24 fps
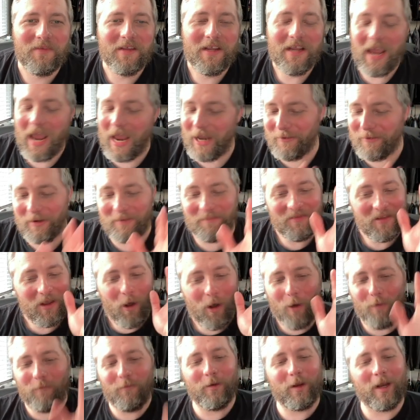Anyway,
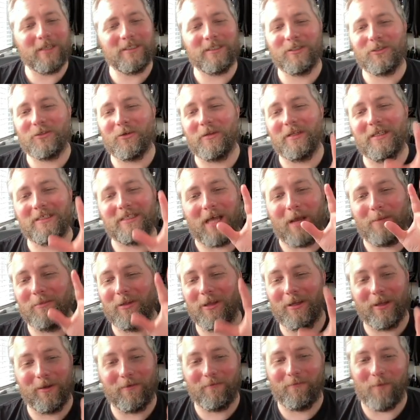hopefully you guys enjoy this. I'm
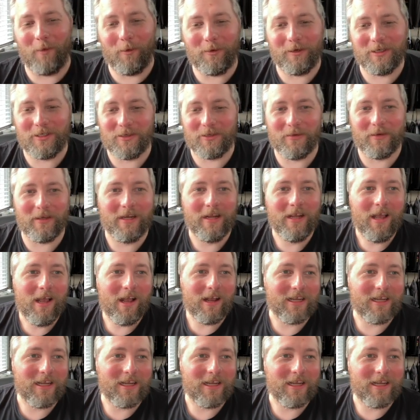looking forward to it.